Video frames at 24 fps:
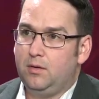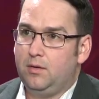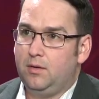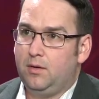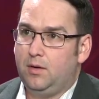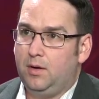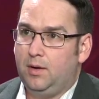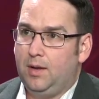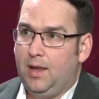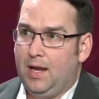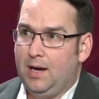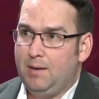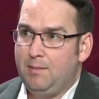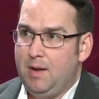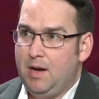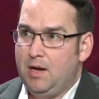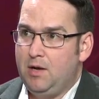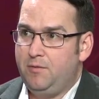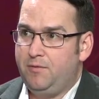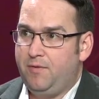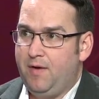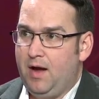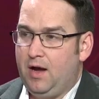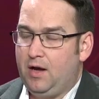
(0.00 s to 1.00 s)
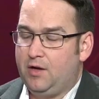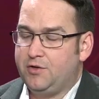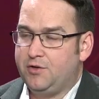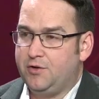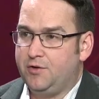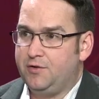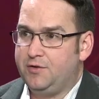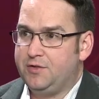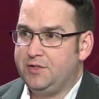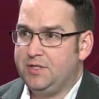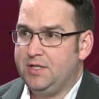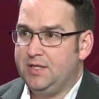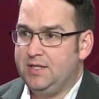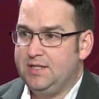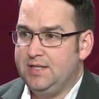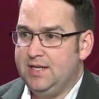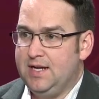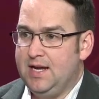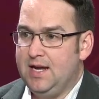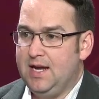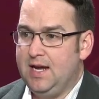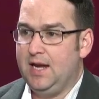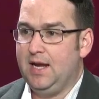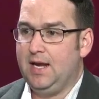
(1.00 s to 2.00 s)
a lot of manufacturers
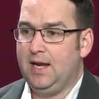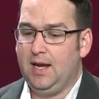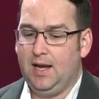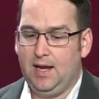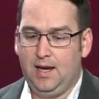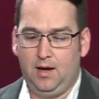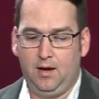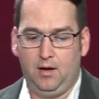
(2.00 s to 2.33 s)
today,